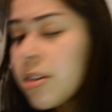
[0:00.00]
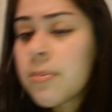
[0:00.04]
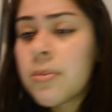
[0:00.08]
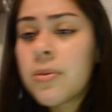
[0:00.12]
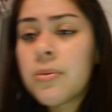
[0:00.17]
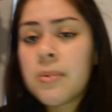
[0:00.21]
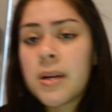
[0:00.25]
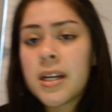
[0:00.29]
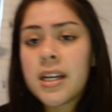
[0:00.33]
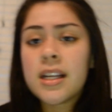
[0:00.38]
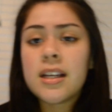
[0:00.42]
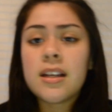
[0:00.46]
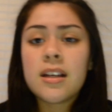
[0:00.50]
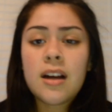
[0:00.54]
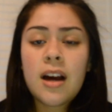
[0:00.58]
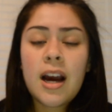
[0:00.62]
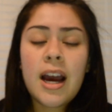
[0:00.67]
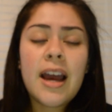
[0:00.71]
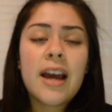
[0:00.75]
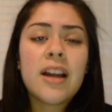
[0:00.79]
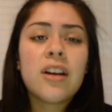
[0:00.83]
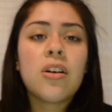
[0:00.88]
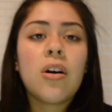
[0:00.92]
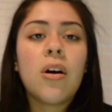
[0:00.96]
them already.
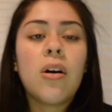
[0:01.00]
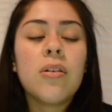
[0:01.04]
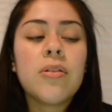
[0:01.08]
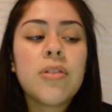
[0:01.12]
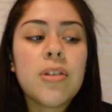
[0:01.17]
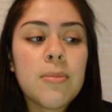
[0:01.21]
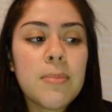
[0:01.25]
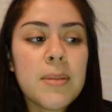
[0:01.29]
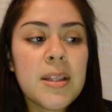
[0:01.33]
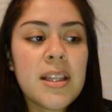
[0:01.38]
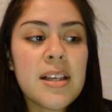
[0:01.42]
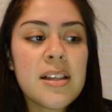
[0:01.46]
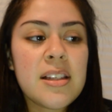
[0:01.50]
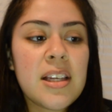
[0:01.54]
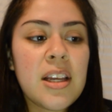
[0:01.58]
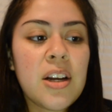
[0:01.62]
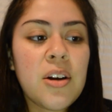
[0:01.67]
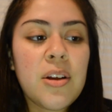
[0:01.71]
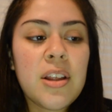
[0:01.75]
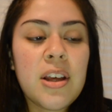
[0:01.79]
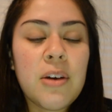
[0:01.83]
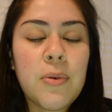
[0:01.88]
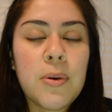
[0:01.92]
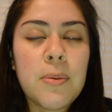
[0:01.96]
I had called them and they said
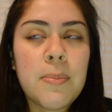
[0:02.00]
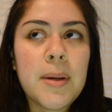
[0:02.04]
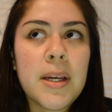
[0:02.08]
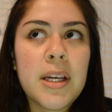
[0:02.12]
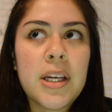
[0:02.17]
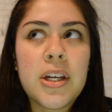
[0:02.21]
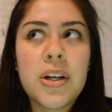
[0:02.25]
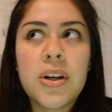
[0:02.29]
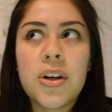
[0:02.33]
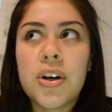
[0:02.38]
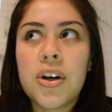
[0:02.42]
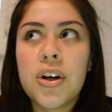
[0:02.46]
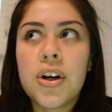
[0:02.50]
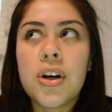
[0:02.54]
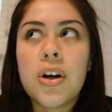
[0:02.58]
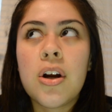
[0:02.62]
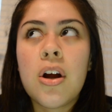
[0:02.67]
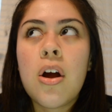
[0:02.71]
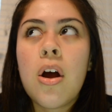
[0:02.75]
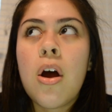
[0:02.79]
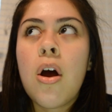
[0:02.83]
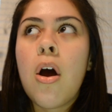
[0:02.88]
it would be here